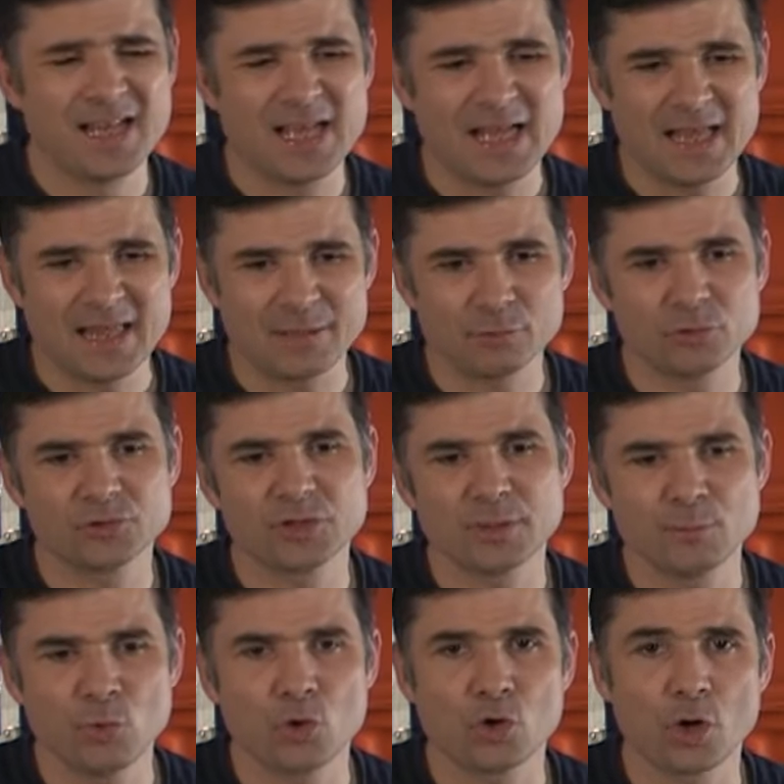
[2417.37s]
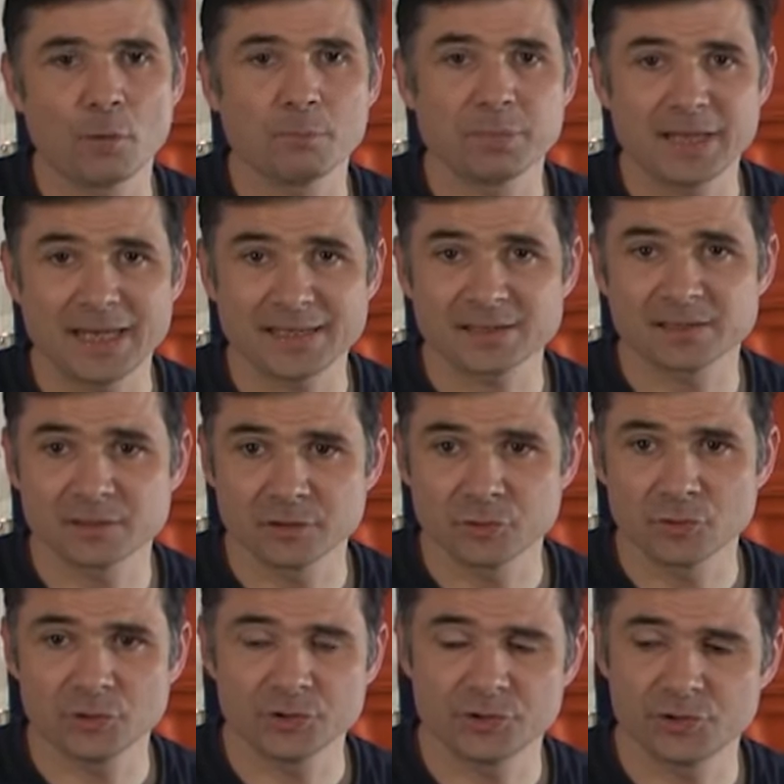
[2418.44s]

They're also more complex to launch.